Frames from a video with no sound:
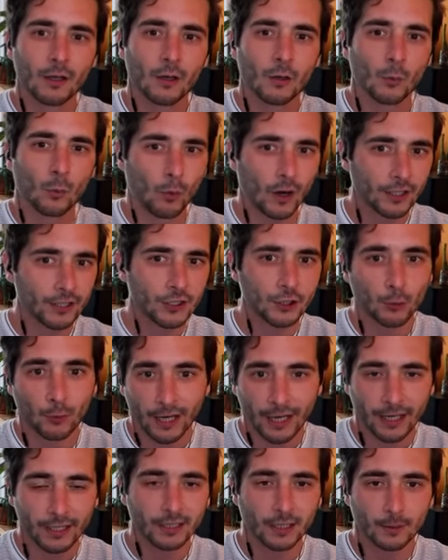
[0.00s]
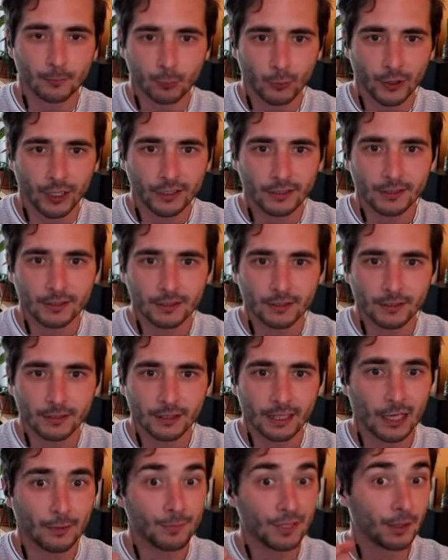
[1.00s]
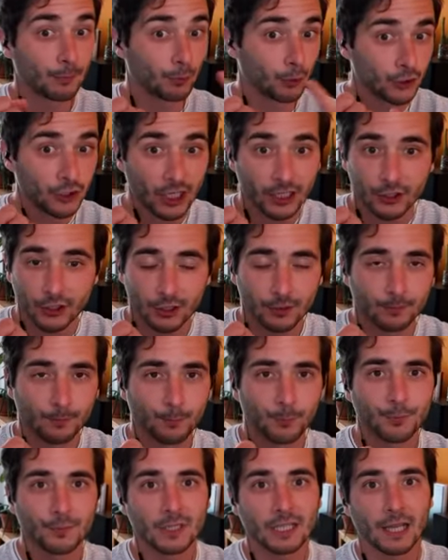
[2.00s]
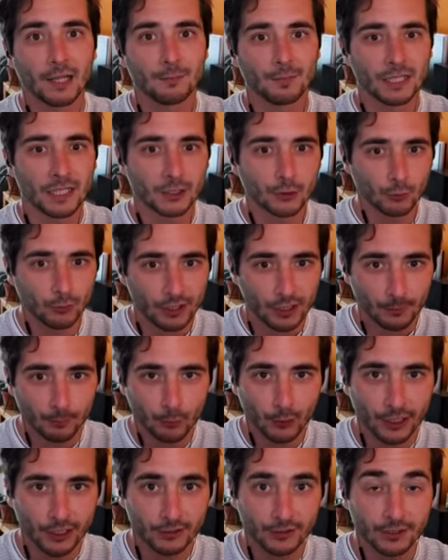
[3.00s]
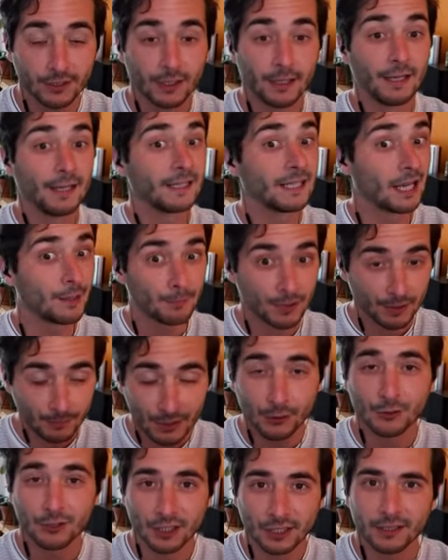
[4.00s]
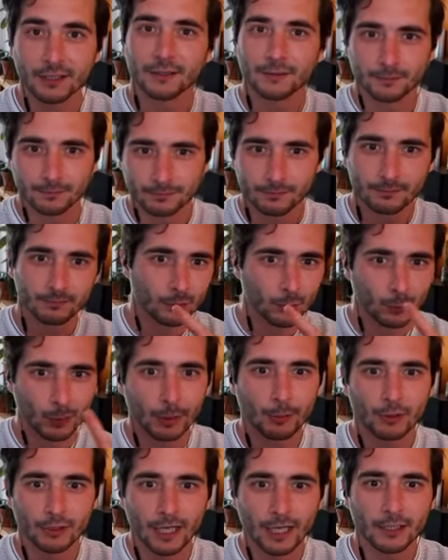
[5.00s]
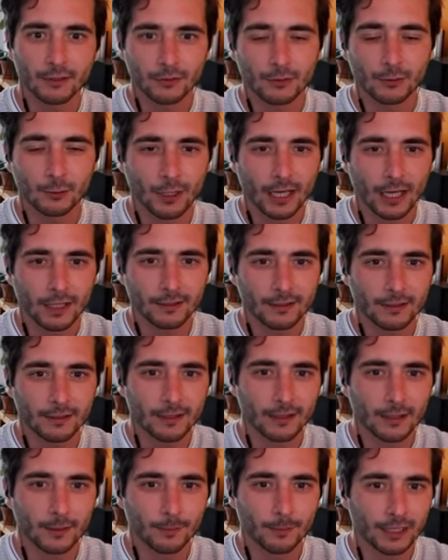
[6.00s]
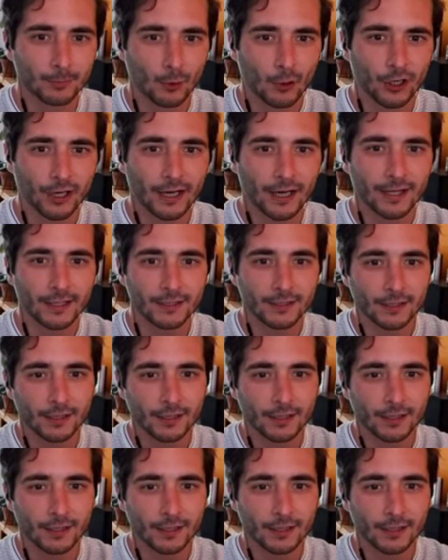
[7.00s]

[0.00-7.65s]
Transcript: What you end up with can be a projection, can be a 3D print, can be music. We will get to that a bit more ahead.